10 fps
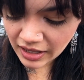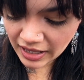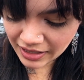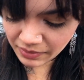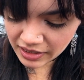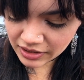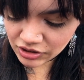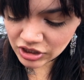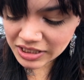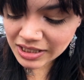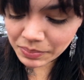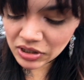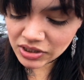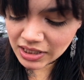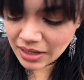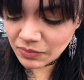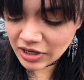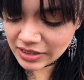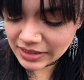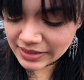Hagwood, just the person I
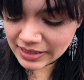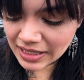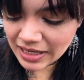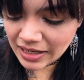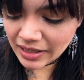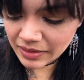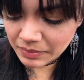wanted to see.